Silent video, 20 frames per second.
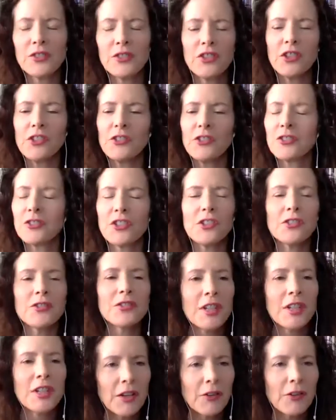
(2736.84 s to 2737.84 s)
just
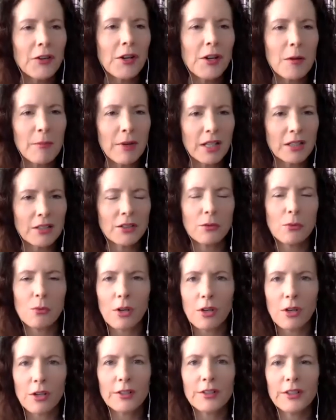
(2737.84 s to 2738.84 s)
hearing about the
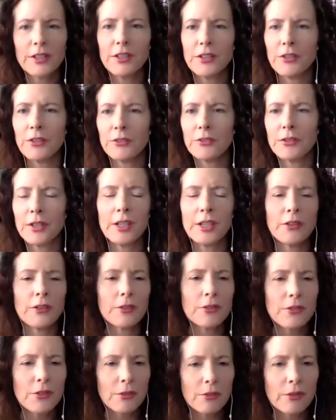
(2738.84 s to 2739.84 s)
work that
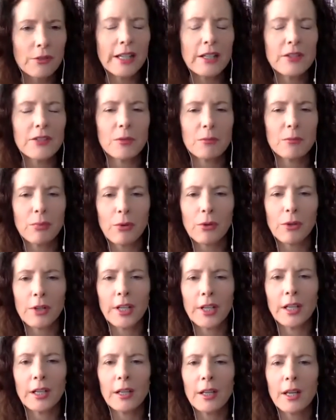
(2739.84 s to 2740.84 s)
you're doing and
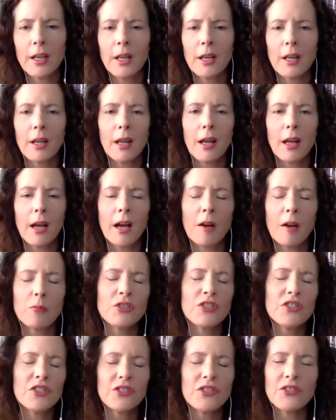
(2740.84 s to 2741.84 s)
supporting
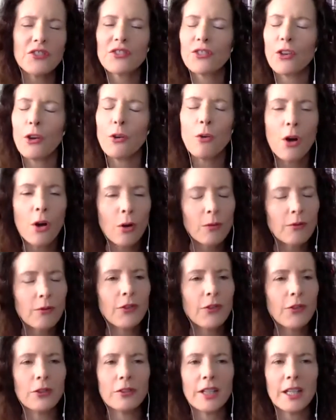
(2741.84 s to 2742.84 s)
was just so
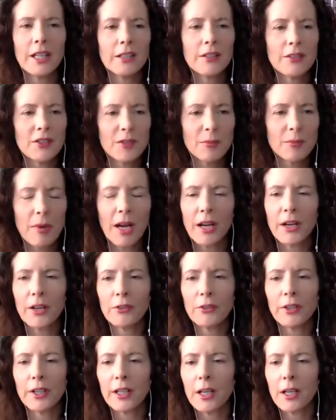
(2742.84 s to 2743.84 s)
hopeful and
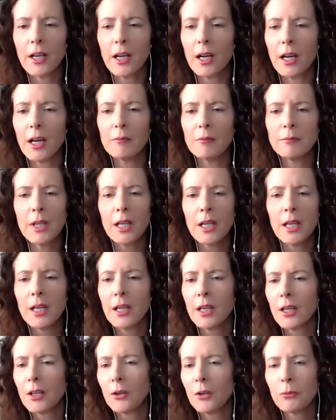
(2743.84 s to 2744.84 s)
inspiring.
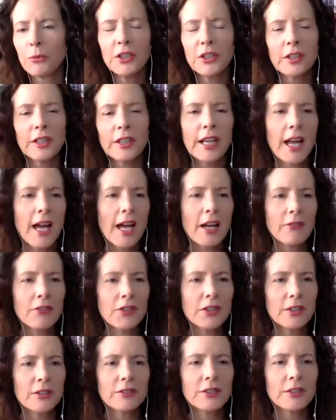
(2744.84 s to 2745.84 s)
Really have
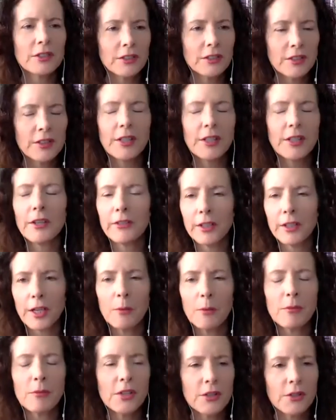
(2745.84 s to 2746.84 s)
to give it
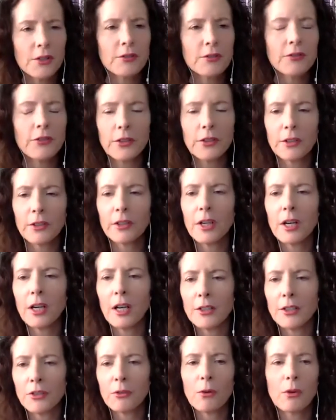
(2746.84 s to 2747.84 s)
up to you
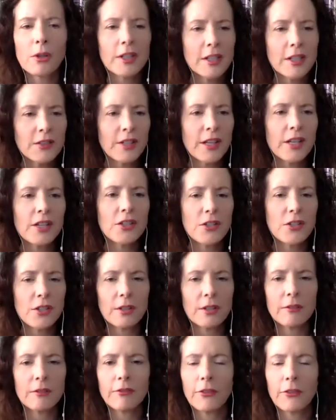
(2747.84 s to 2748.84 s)
for your
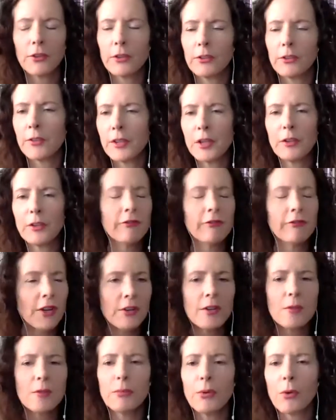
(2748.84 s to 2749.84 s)
organization, for the
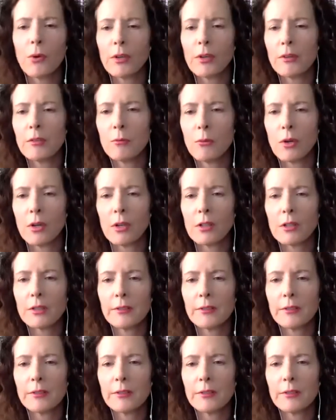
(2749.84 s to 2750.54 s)
very important work